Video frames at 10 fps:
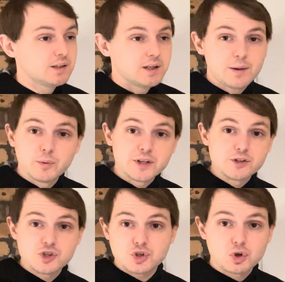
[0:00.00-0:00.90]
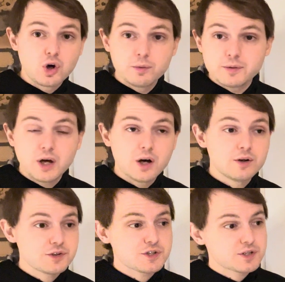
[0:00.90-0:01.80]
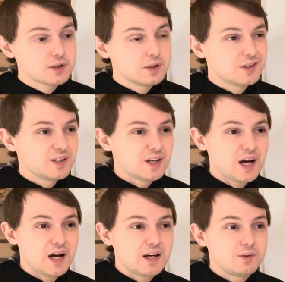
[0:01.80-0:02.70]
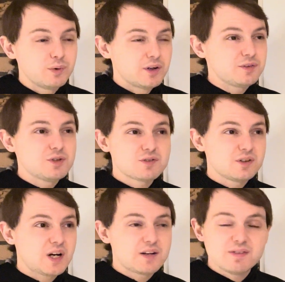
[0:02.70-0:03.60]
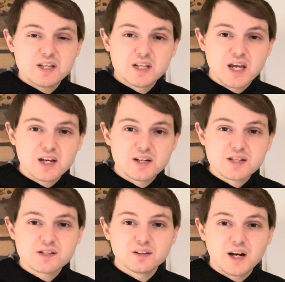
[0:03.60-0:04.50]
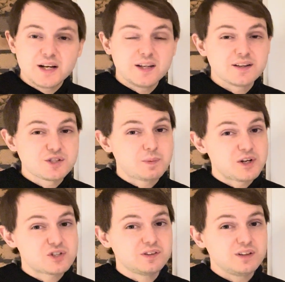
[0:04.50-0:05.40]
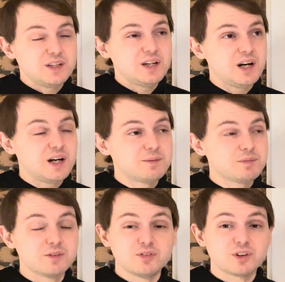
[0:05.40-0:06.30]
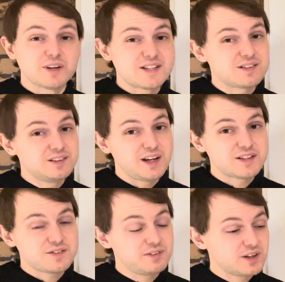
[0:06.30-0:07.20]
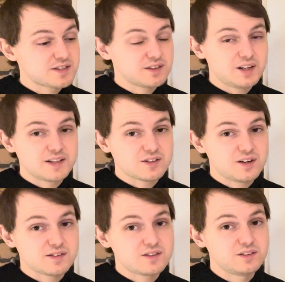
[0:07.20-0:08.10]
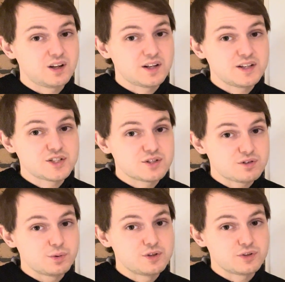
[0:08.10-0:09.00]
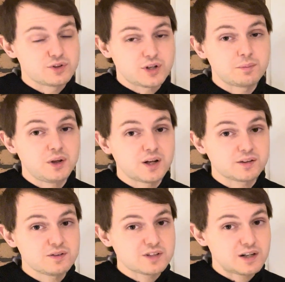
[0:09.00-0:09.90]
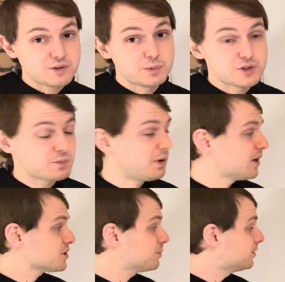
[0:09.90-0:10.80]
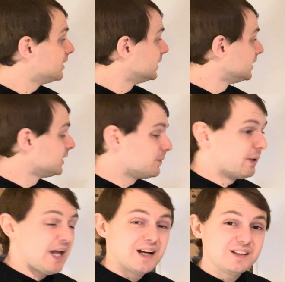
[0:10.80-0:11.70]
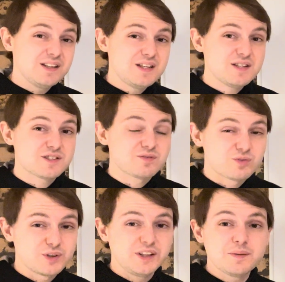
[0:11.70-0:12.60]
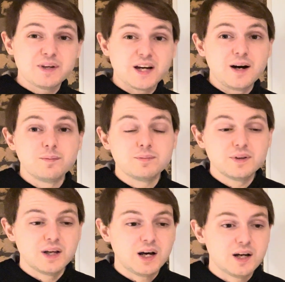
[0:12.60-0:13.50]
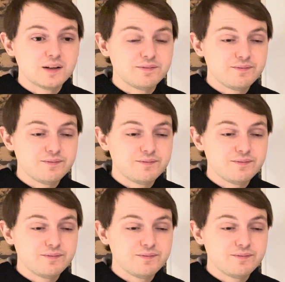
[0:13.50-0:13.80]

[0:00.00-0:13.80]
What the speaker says: and we can strobe those. We don't use a lot of incandescent lighting, especially the fluorescent lights. Fluorescent lights cause us a lot of issues. We usually try to block those out as much as possible. But LEDs have really become the